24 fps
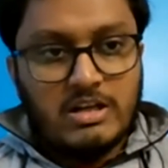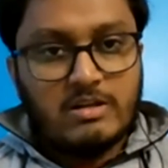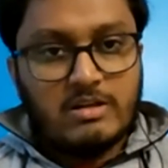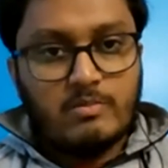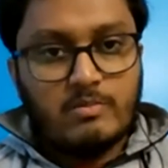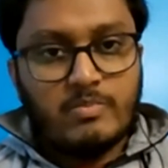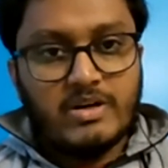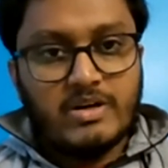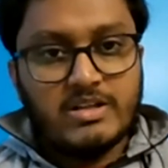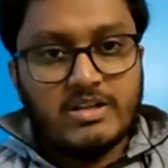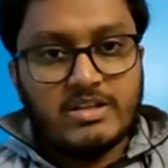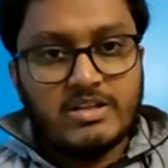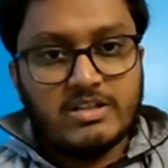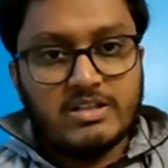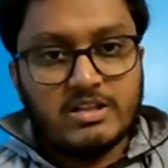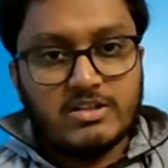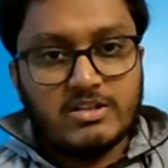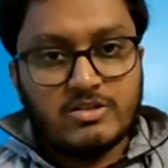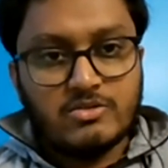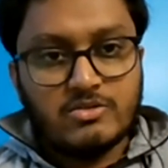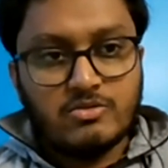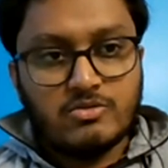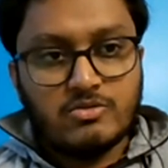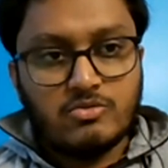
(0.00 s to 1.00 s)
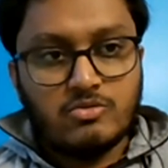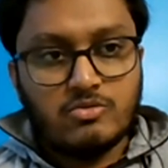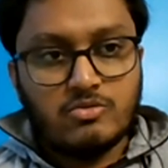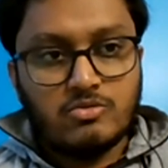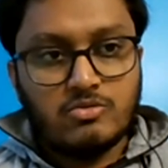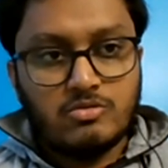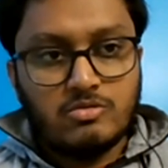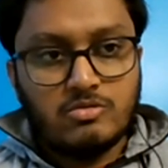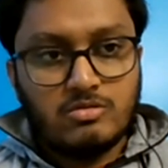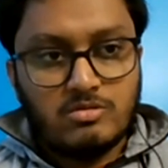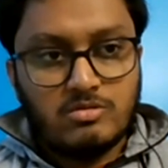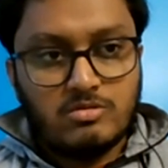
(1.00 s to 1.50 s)
uh, like Britishers
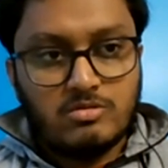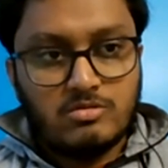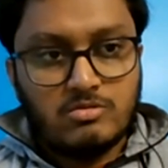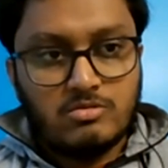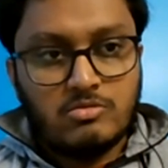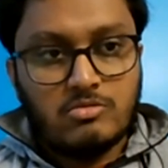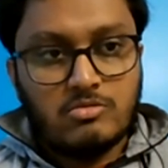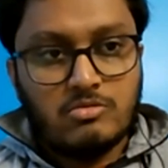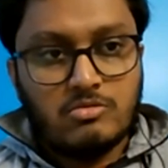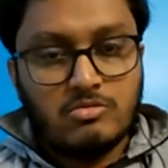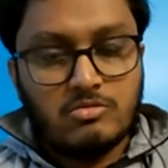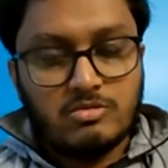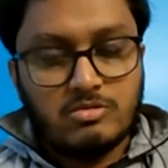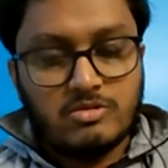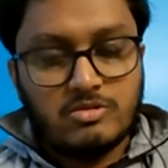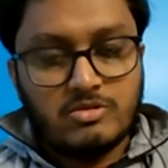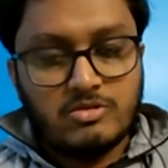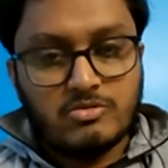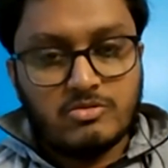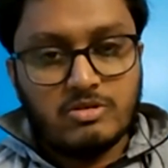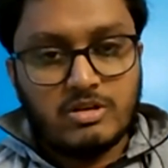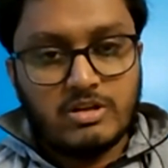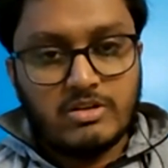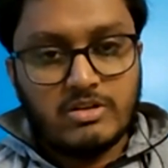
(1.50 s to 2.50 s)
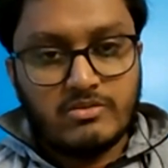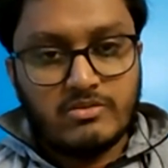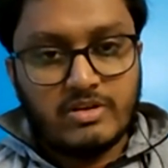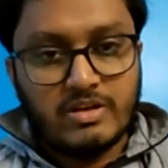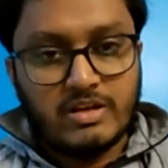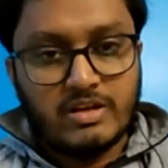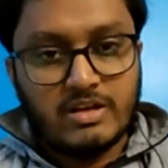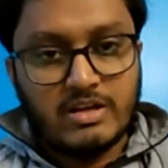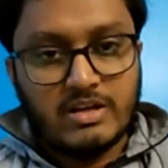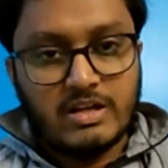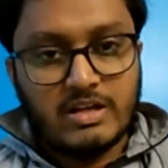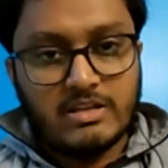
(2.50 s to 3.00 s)
who uh, who used to
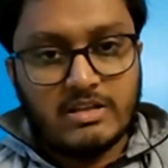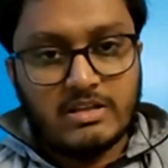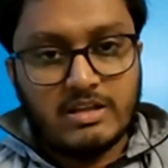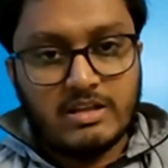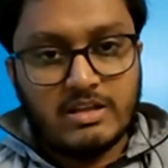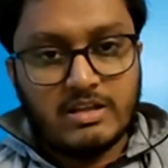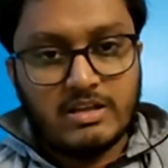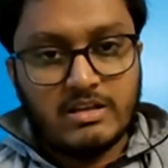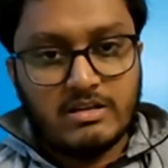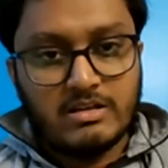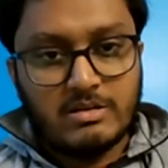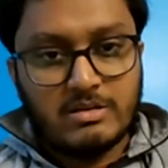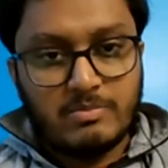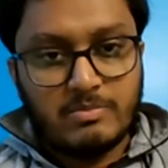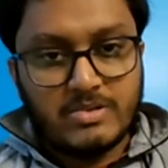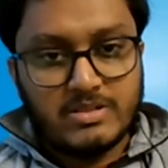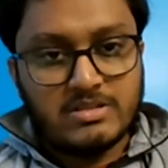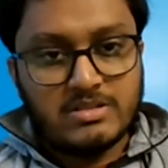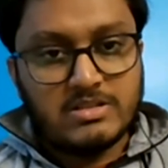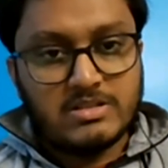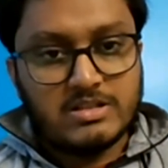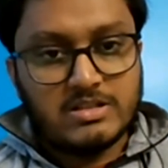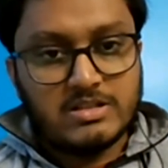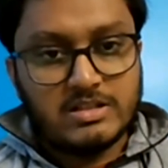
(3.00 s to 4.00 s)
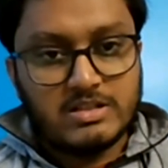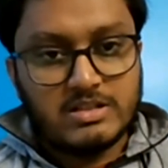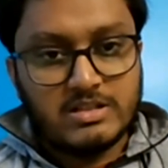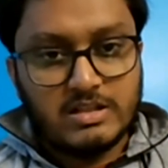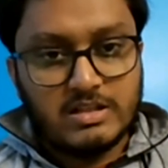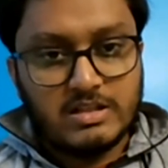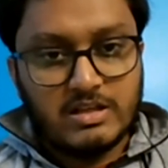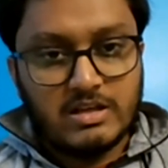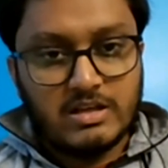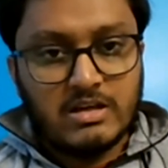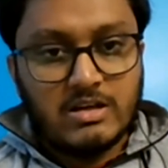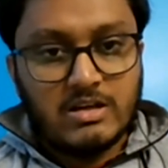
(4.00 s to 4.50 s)
live here and they represented
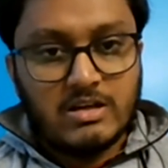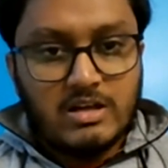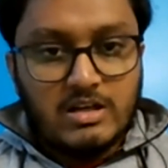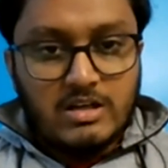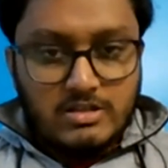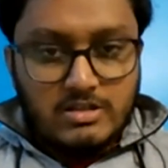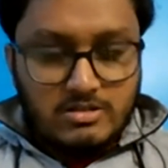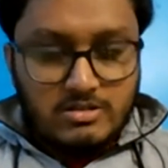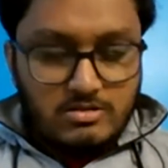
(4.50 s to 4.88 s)
India.